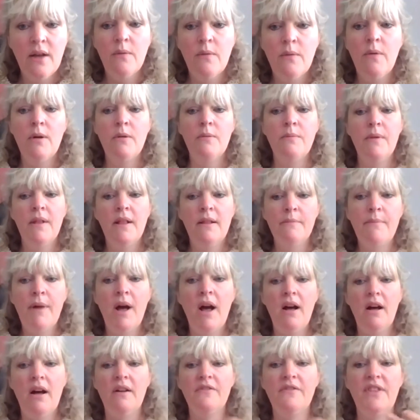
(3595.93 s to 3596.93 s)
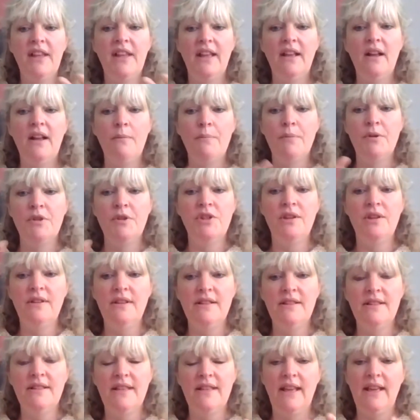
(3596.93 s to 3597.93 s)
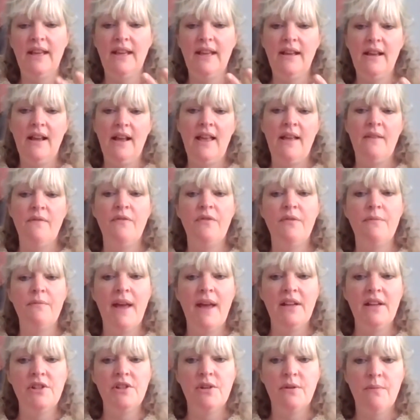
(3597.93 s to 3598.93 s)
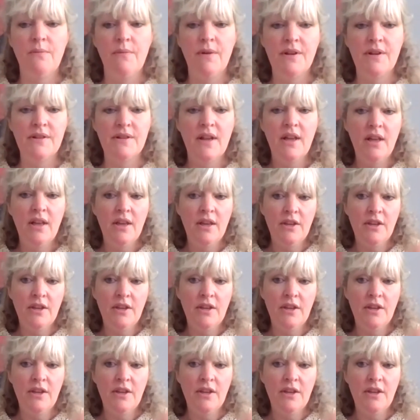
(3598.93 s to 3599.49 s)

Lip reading: Well, part of the opportunity information was